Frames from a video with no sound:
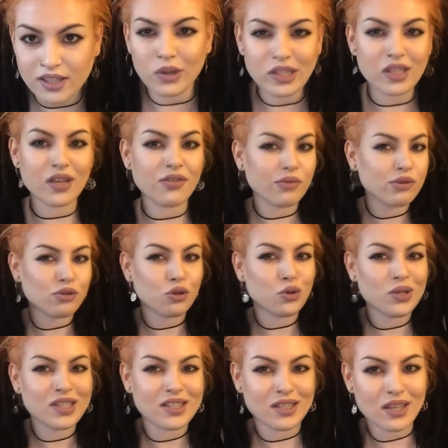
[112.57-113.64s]
What's the difference
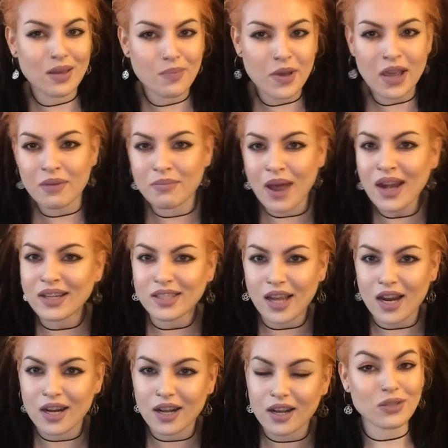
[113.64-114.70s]
between sleeping and meditating?